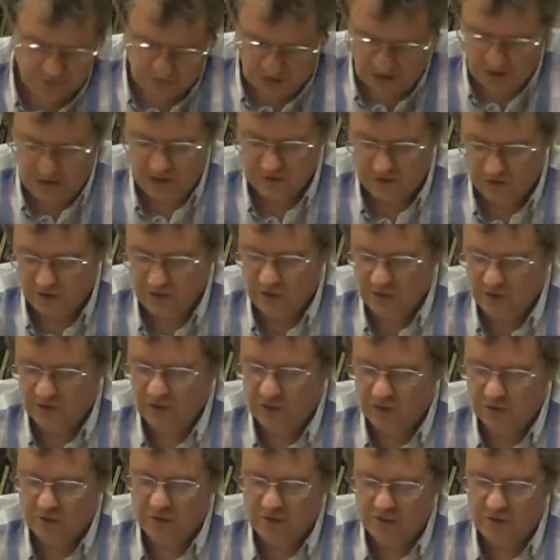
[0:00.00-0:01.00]
Yes, I think
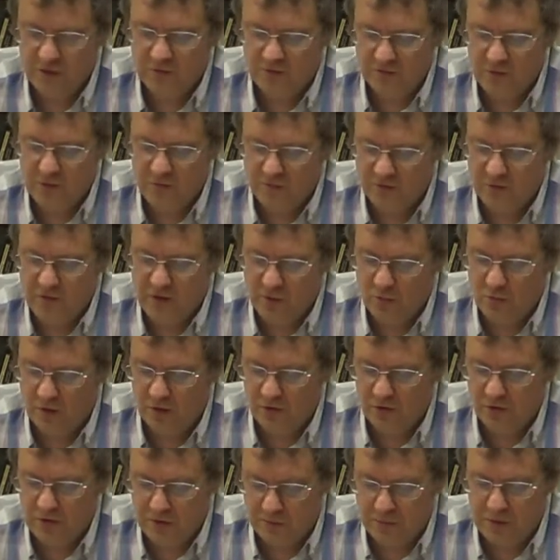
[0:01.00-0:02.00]
that, so some very
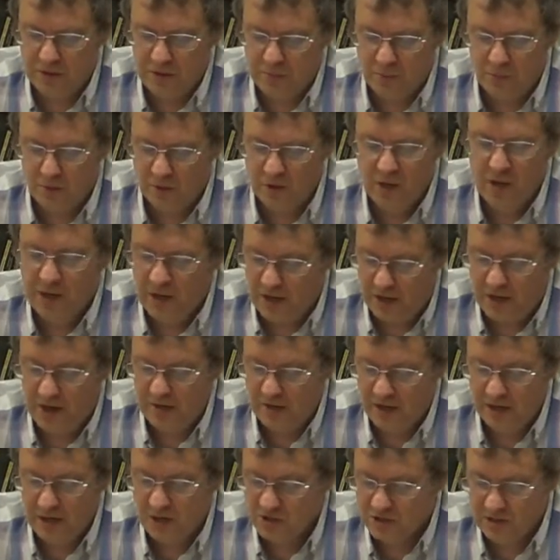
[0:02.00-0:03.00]
wealthy people
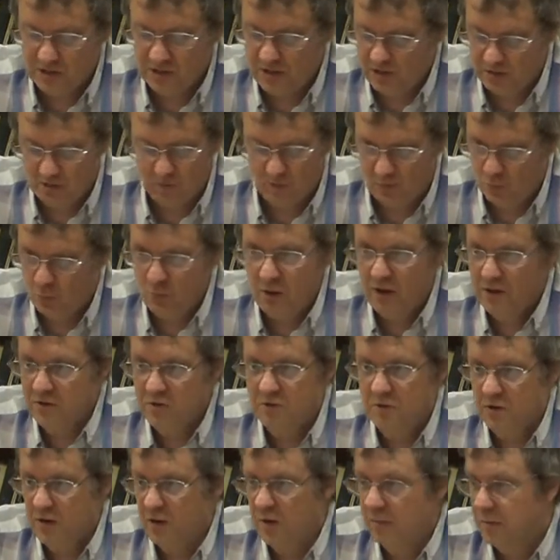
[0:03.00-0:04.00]
are actually
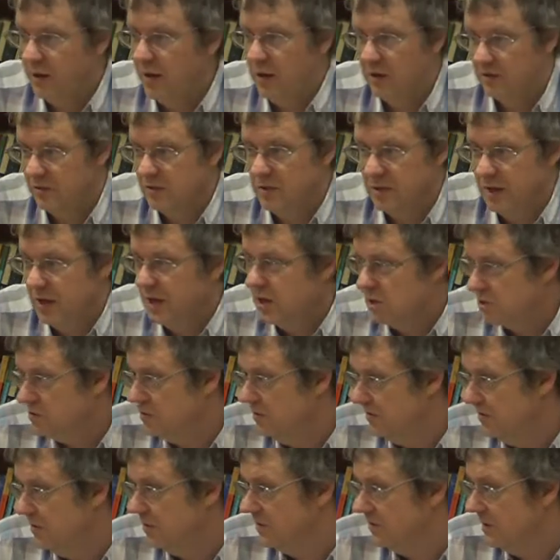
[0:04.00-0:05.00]
wondering about the
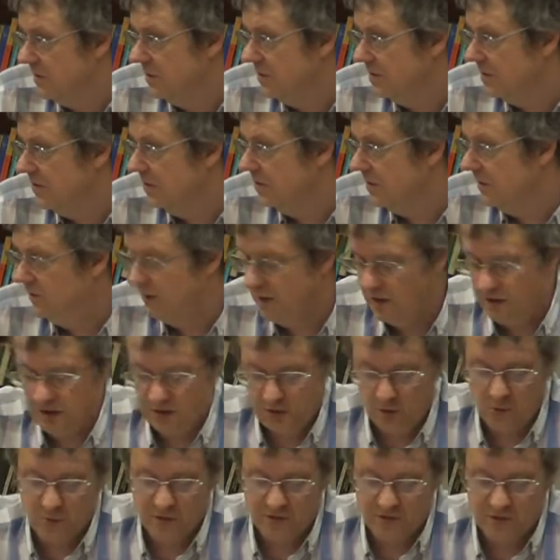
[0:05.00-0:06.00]
nature of incentives in the
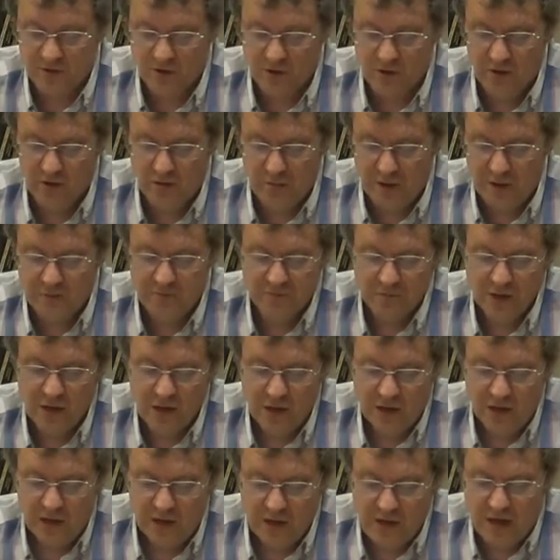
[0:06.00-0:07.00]
US economy.
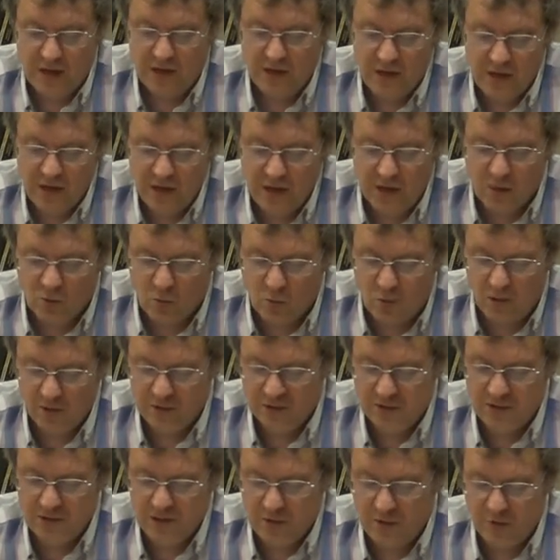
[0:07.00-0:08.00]
Now,
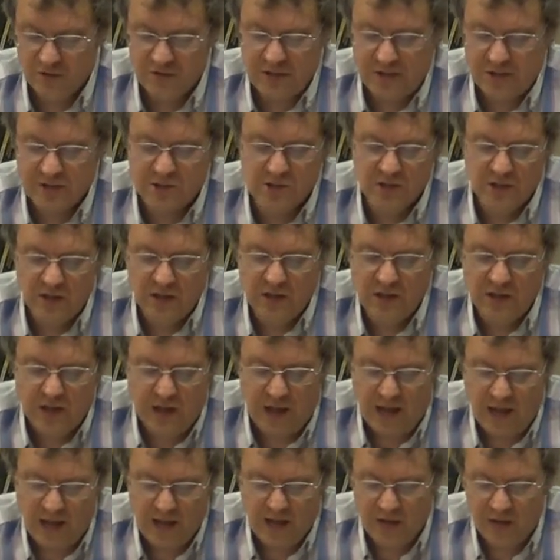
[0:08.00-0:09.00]
inequality was actually
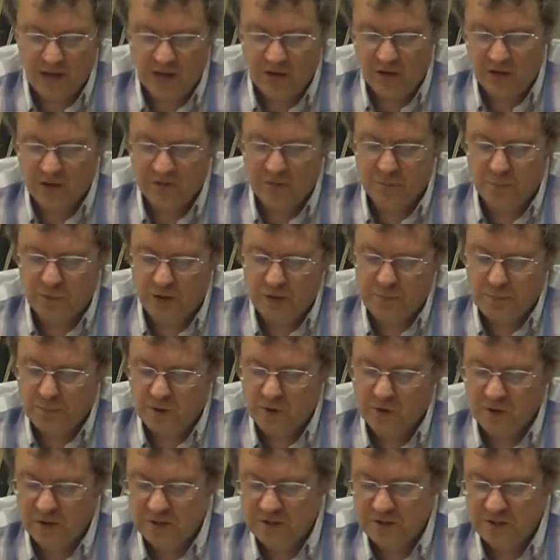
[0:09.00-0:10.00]
analysed by
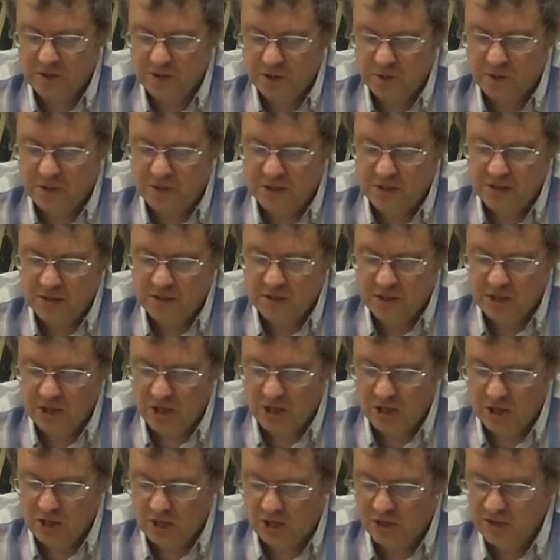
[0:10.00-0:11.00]
Pareto in
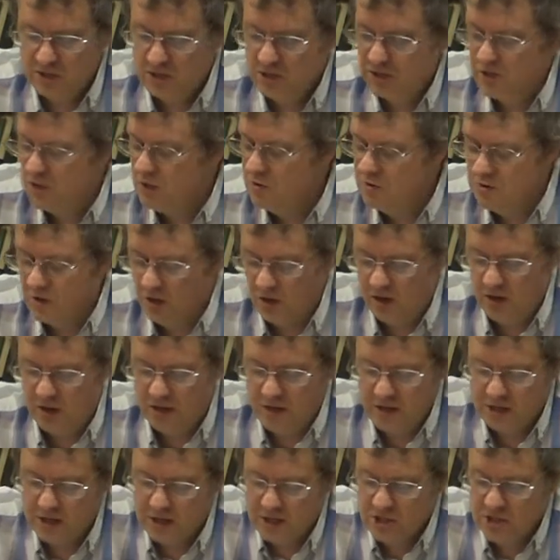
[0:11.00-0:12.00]

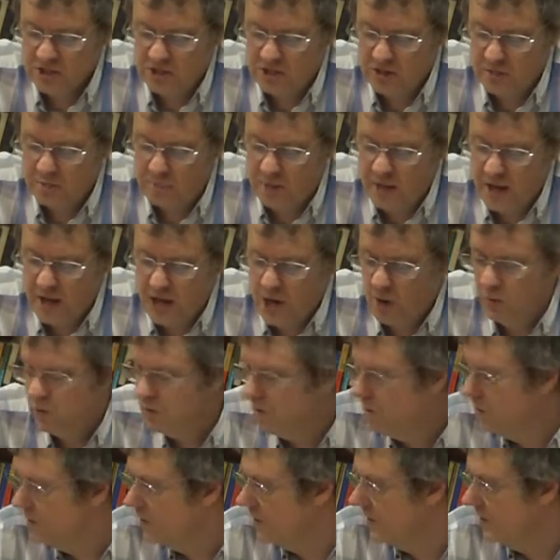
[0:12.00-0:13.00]
1909. He actually had a
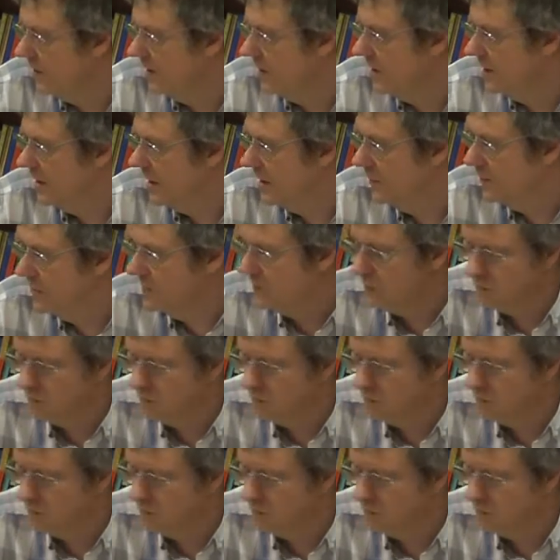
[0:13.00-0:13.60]
power law of income.